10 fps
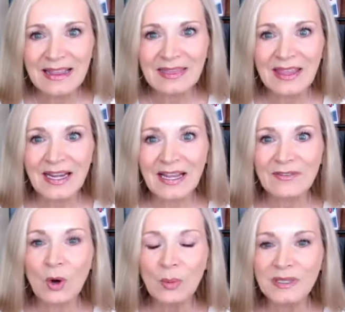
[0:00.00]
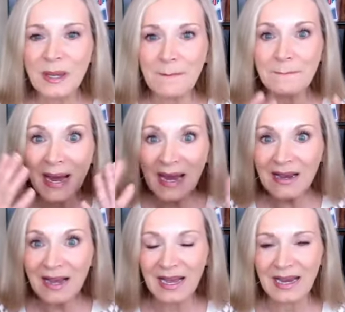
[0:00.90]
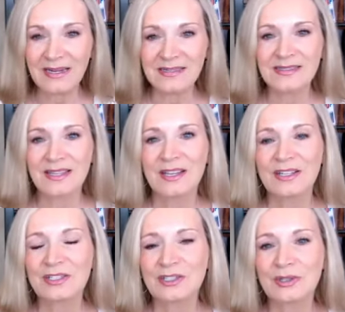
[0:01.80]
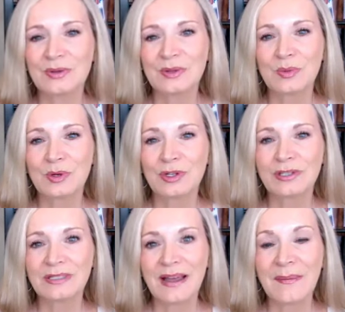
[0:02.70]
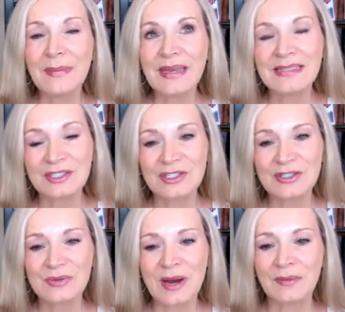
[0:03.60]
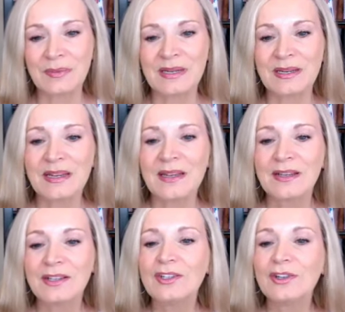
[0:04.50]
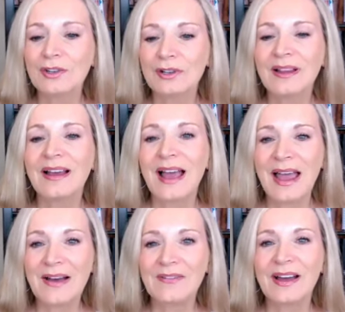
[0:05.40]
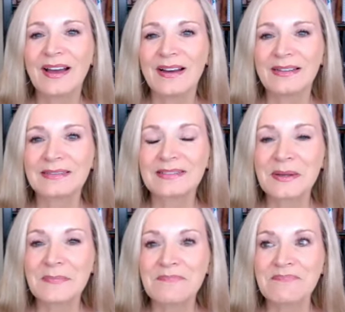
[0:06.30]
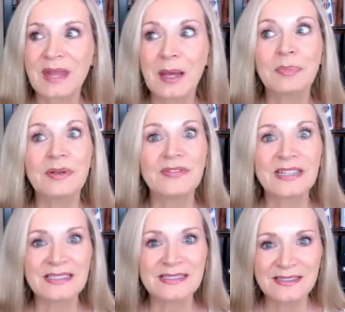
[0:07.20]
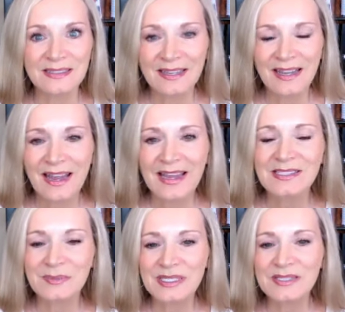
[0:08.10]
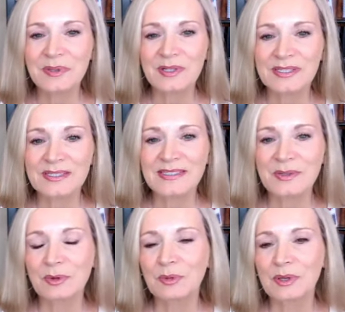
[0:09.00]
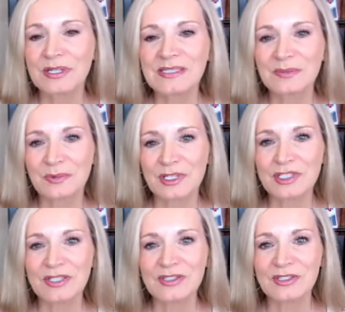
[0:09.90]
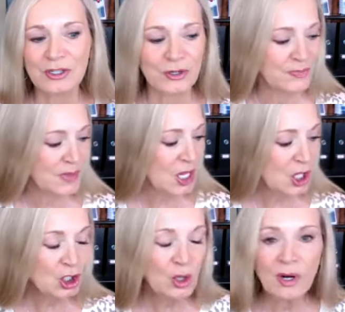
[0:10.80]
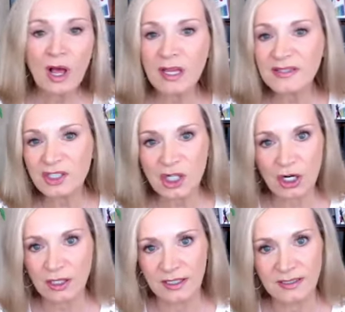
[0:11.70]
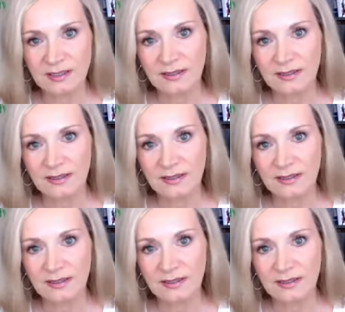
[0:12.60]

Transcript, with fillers: that have opened up my eyes to the world of messages around me, you'll have uh, some epiphanies and some experiences that will bring some richness to you. You know, it all started